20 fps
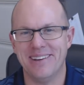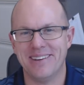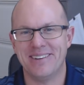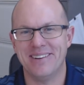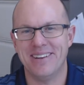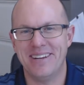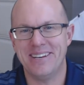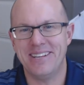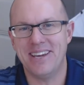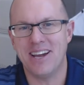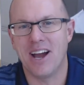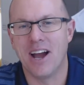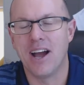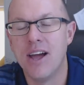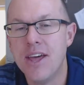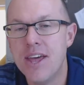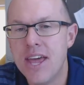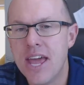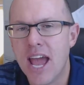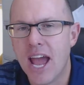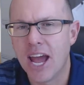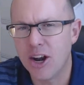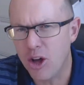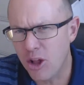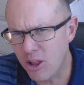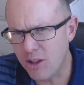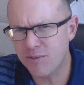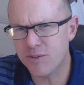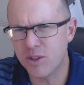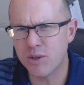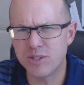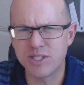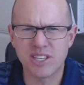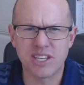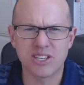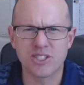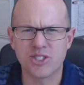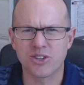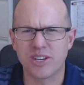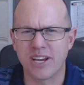Good idea. And all of those
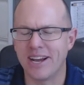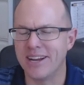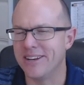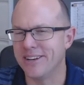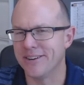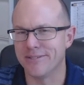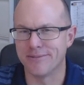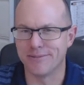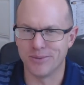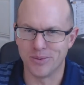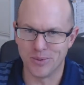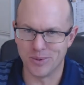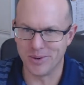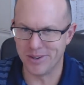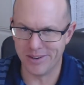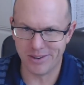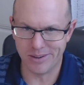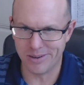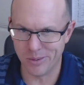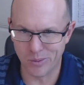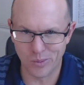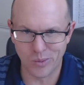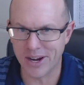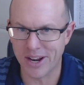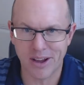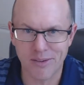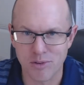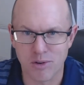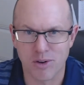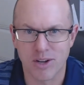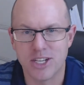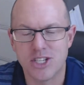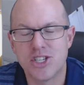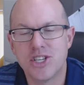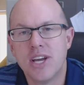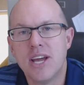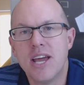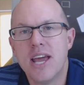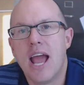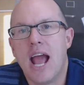things are kind of
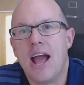whatever-ish.